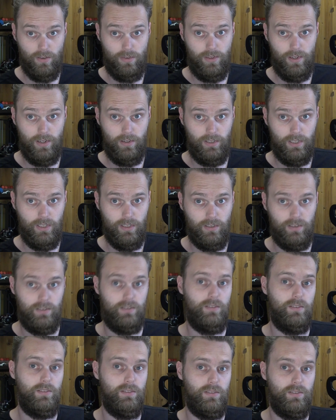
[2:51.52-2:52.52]
theory
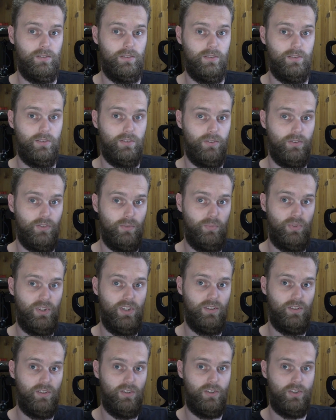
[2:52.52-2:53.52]
the
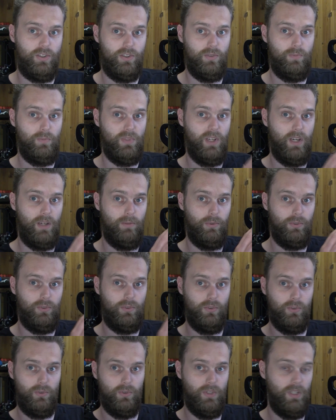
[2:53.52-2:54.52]
printer should be able
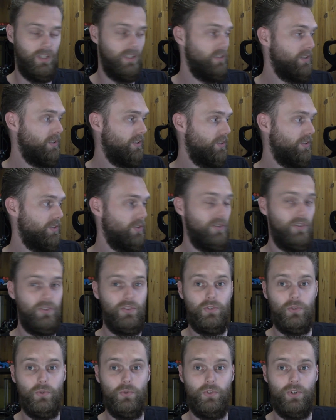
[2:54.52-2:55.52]
to
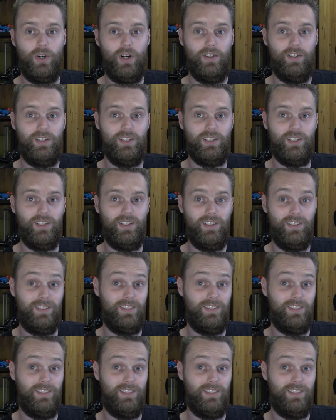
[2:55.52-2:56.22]
draw this.